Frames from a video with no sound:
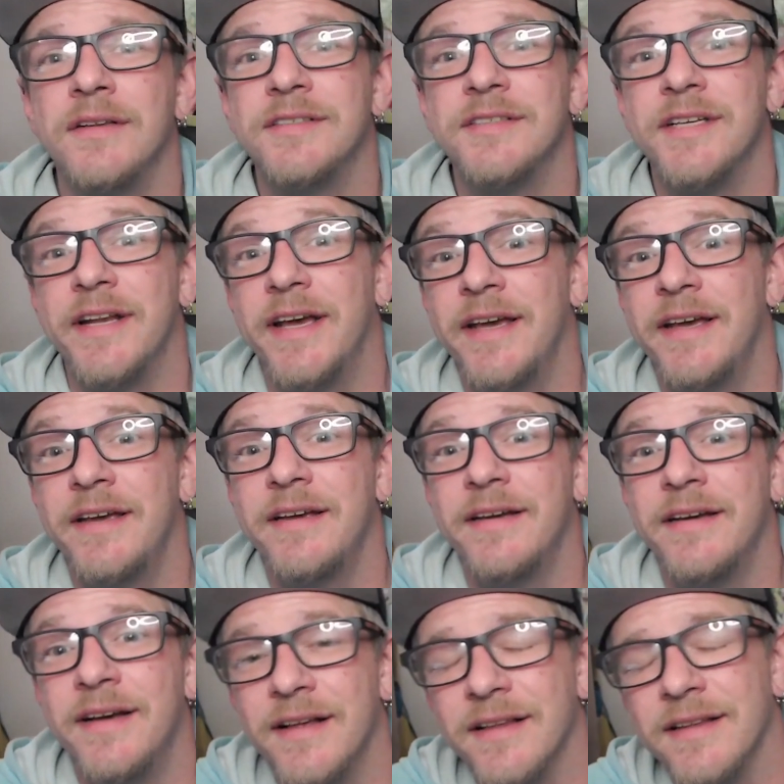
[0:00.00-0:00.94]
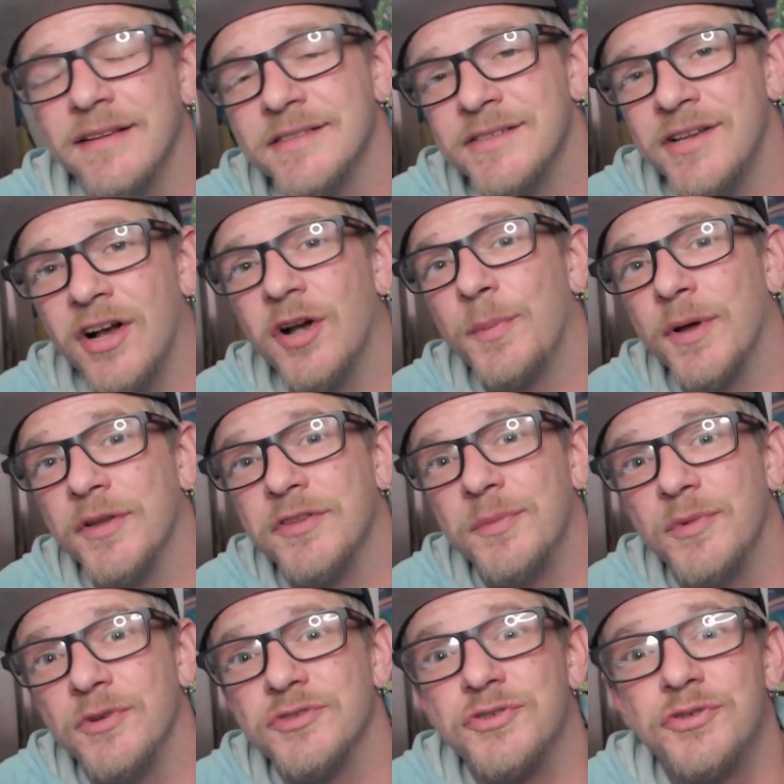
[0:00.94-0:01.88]
Today, let's talk about the
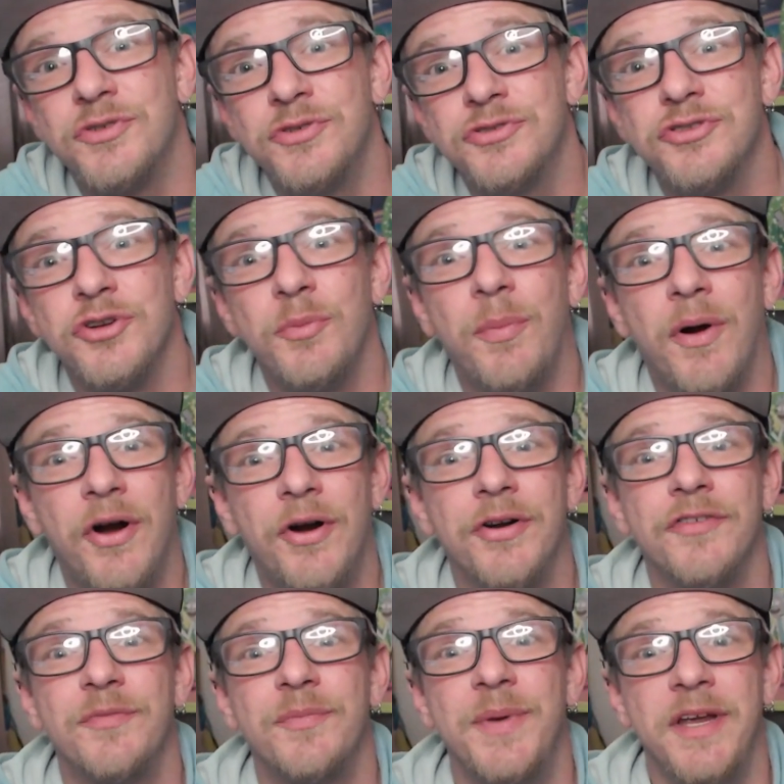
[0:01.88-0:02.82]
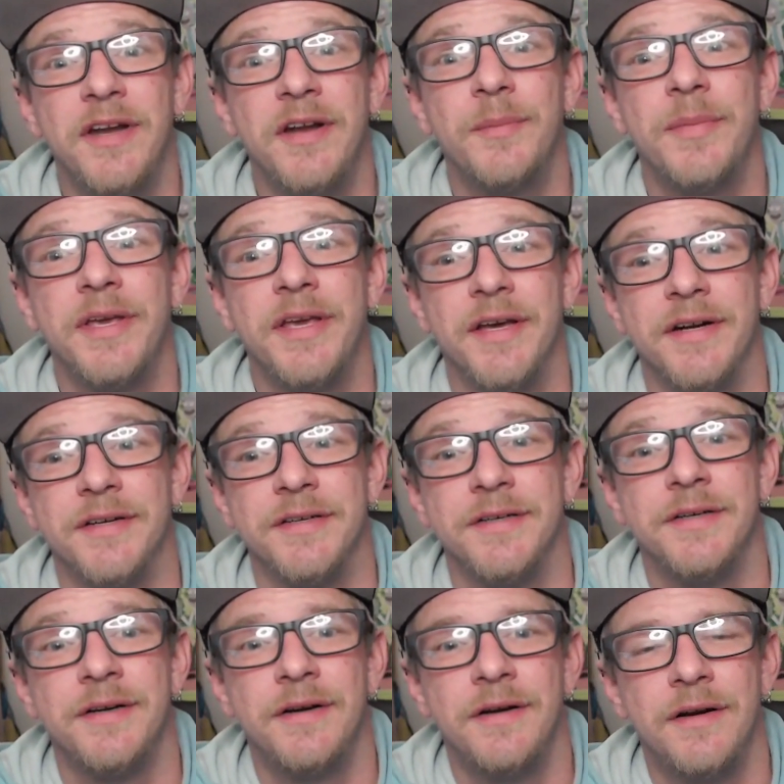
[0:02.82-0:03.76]
most crucial part of being a beginner,
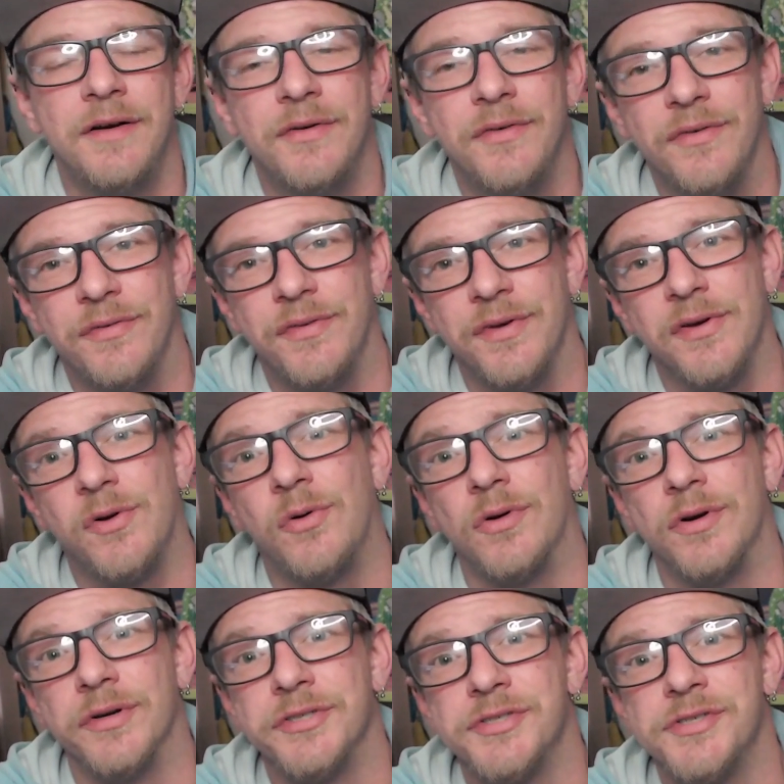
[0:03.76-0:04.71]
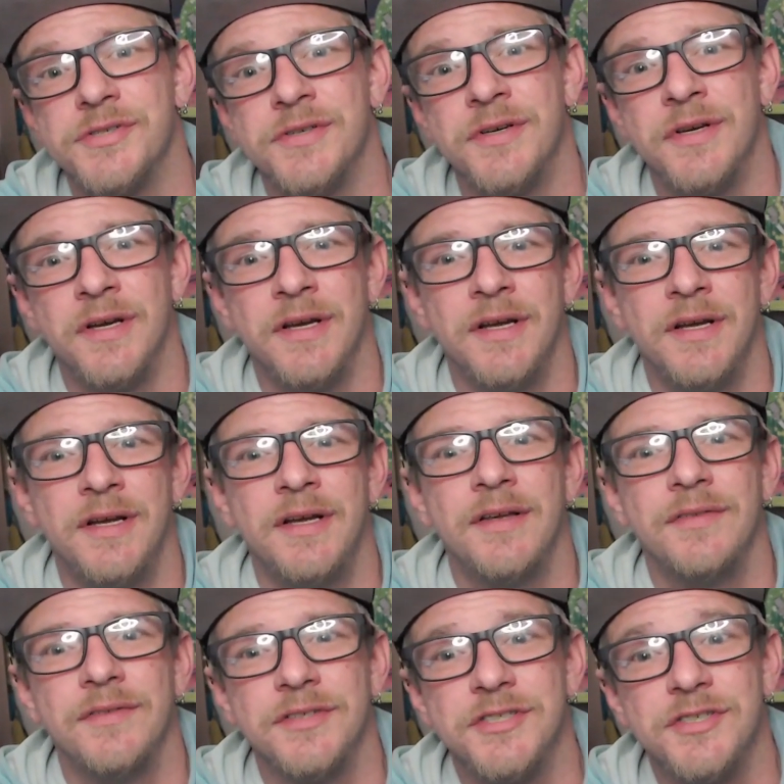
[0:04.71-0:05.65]
the course.
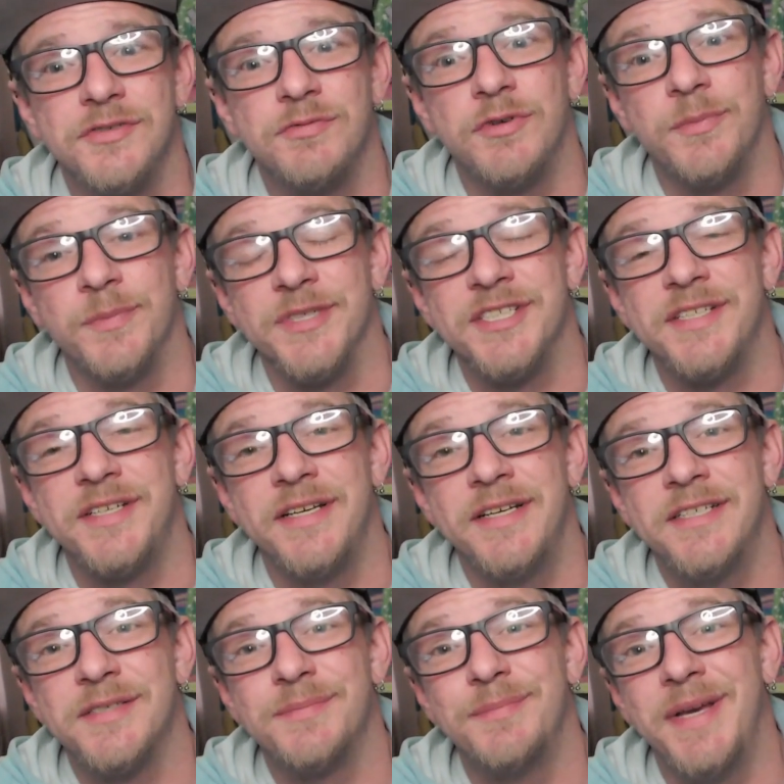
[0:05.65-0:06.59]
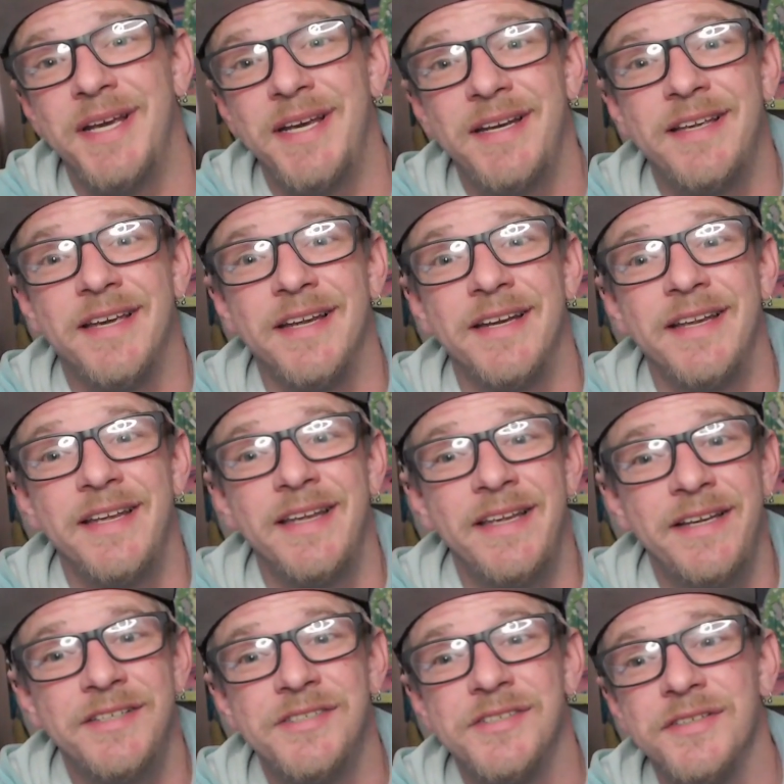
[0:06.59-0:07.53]
This is where mistakes made can
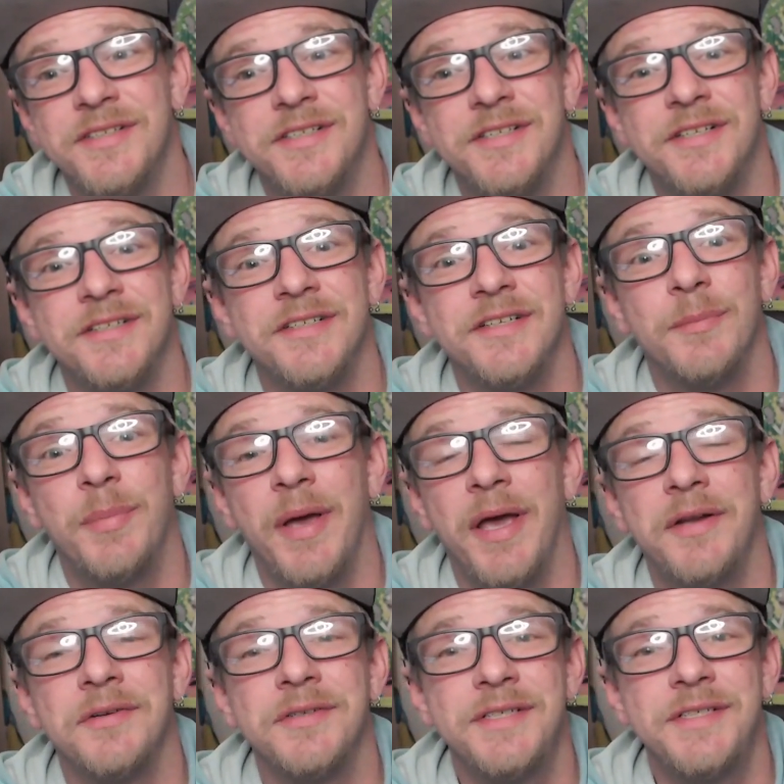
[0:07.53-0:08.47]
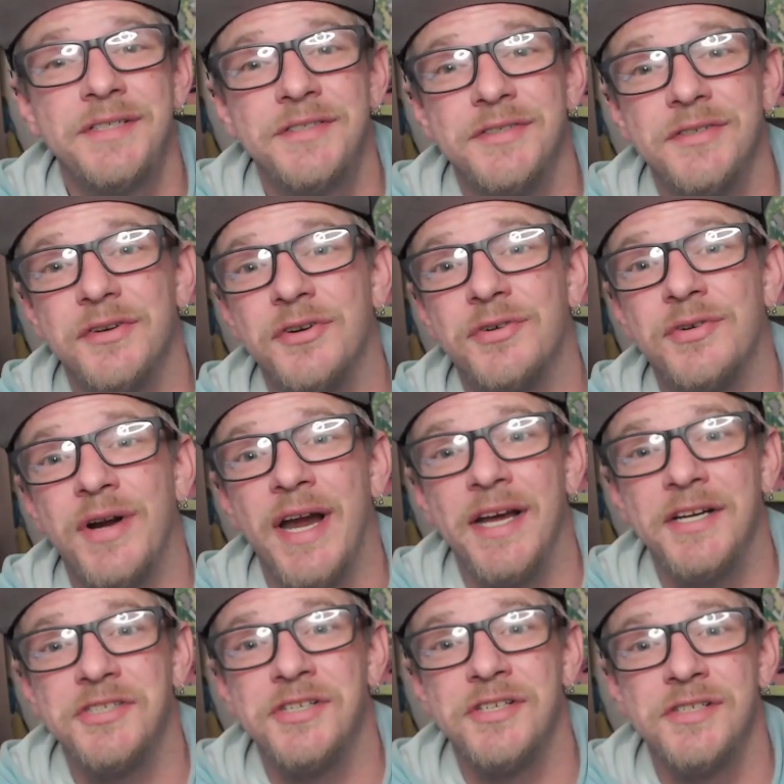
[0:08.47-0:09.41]
easily turn into penalties,
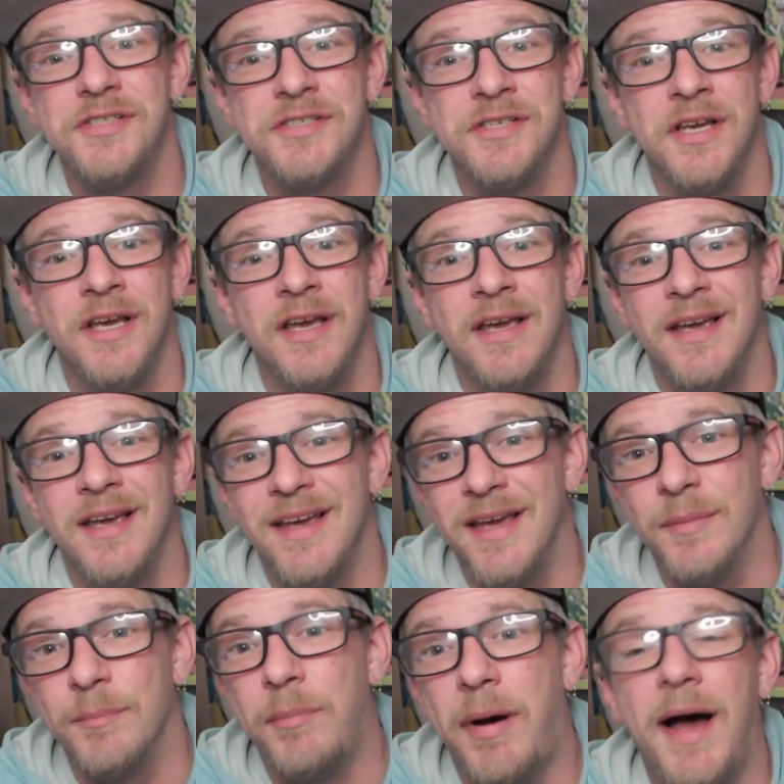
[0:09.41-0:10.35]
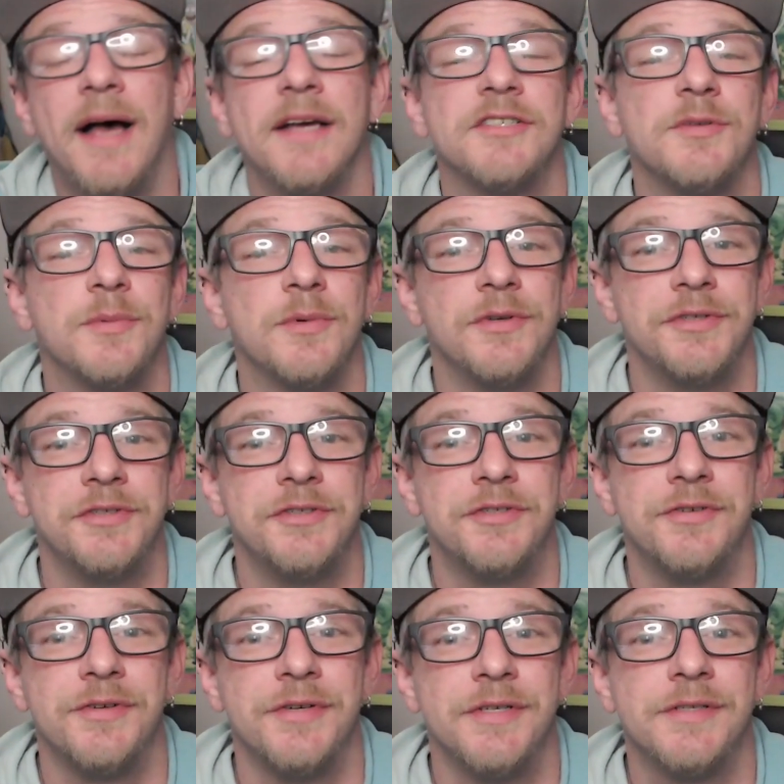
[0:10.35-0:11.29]
crashes, and possible
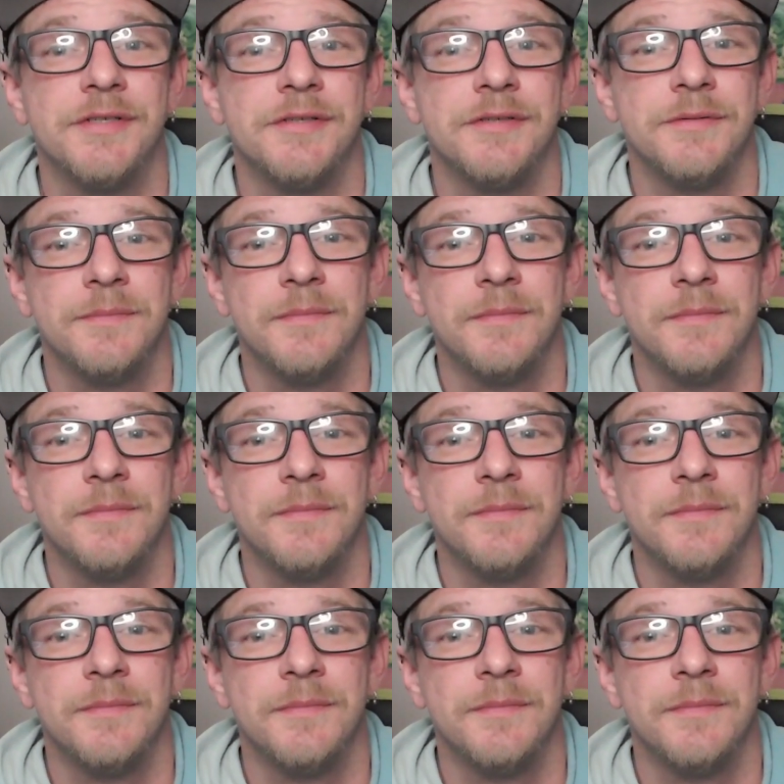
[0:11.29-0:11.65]
injuries.